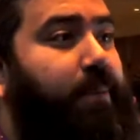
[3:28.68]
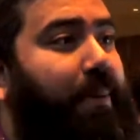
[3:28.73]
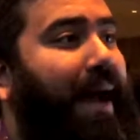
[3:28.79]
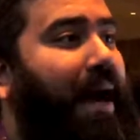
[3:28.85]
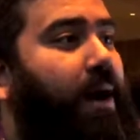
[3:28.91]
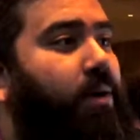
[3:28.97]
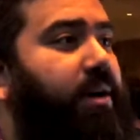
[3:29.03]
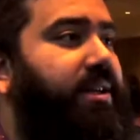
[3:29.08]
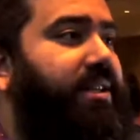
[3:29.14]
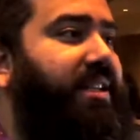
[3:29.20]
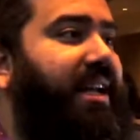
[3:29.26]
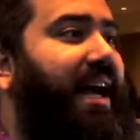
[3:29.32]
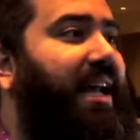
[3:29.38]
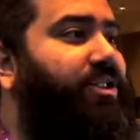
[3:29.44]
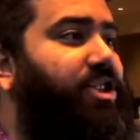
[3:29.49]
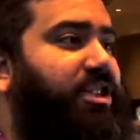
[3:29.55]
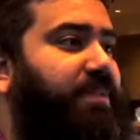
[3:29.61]
power to
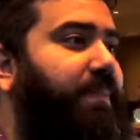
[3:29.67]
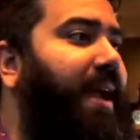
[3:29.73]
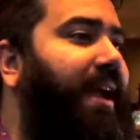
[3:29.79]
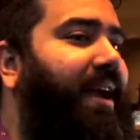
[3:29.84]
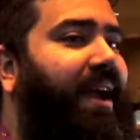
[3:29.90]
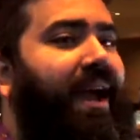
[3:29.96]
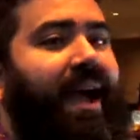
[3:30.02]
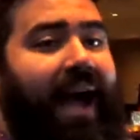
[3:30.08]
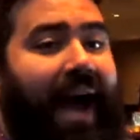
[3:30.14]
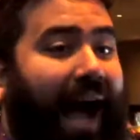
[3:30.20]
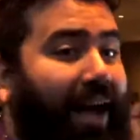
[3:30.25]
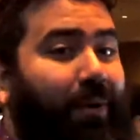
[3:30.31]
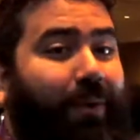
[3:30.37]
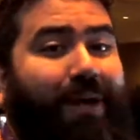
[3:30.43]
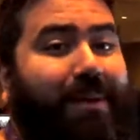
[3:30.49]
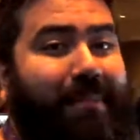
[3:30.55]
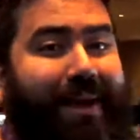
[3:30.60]
not just make. I
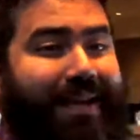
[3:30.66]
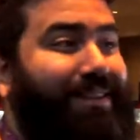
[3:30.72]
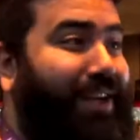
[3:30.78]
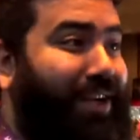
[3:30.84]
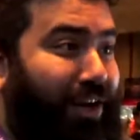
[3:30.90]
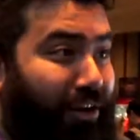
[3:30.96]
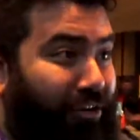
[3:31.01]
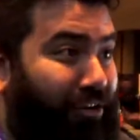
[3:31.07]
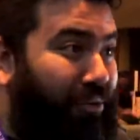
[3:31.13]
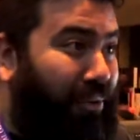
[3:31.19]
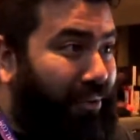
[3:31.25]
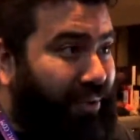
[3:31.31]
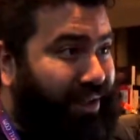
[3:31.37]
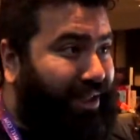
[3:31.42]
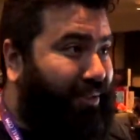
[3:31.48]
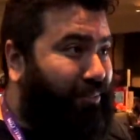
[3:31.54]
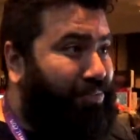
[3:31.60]
don't want to make
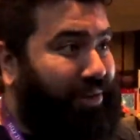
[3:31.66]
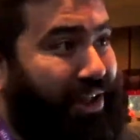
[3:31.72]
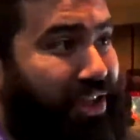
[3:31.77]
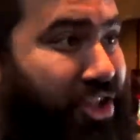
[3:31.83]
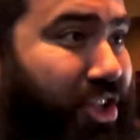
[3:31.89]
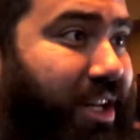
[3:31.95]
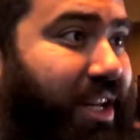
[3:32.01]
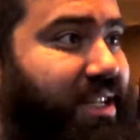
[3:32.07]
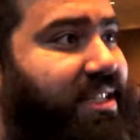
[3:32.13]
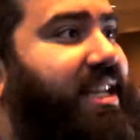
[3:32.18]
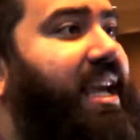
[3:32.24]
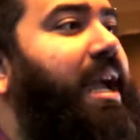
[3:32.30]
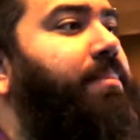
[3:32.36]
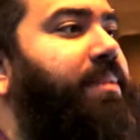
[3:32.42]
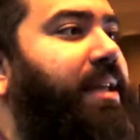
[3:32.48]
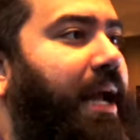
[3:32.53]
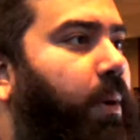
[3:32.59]
completionist
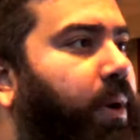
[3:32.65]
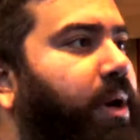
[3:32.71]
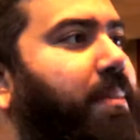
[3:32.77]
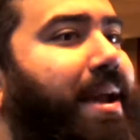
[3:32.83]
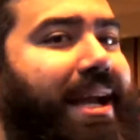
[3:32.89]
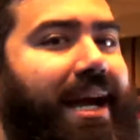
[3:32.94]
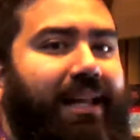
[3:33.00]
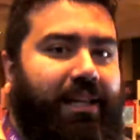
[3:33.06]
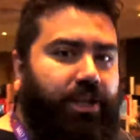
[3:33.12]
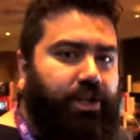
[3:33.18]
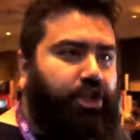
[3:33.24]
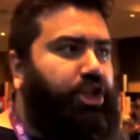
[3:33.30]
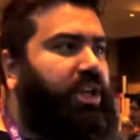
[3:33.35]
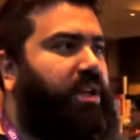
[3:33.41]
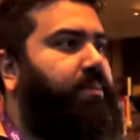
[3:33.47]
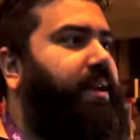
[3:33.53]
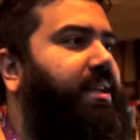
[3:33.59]
game. I want to make a
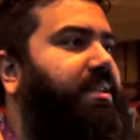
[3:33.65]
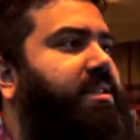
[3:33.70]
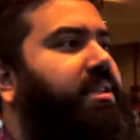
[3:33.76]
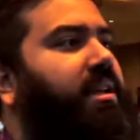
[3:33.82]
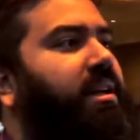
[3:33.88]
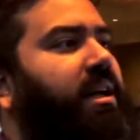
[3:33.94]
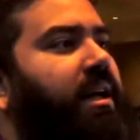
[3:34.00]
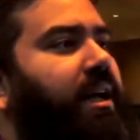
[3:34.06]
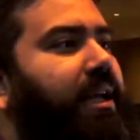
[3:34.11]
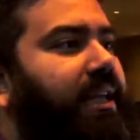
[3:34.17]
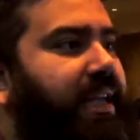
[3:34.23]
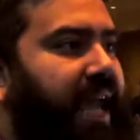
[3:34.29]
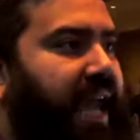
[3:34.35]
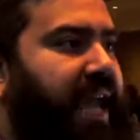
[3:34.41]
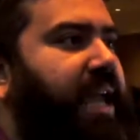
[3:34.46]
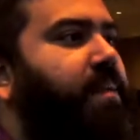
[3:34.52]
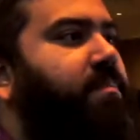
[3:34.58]
legitimate
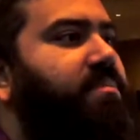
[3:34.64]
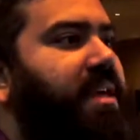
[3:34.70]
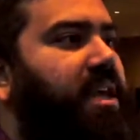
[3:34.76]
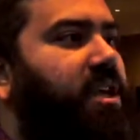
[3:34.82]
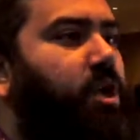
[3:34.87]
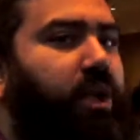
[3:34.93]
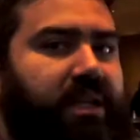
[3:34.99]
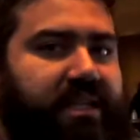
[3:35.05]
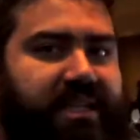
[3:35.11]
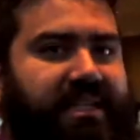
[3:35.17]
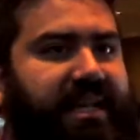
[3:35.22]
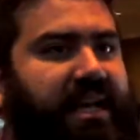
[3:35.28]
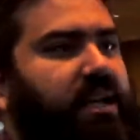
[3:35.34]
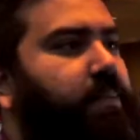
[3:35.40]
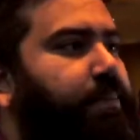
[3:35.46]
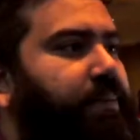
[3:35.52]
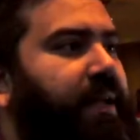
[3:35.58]
game that you can sit
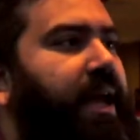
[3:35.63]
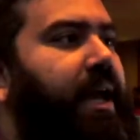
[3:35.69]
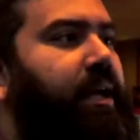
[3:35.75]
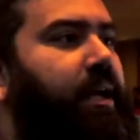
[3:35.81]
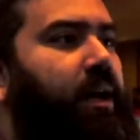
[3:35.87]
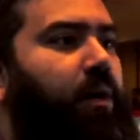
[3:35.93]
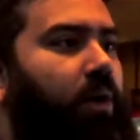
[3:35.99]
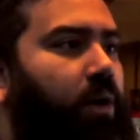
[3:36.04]
down and play and go,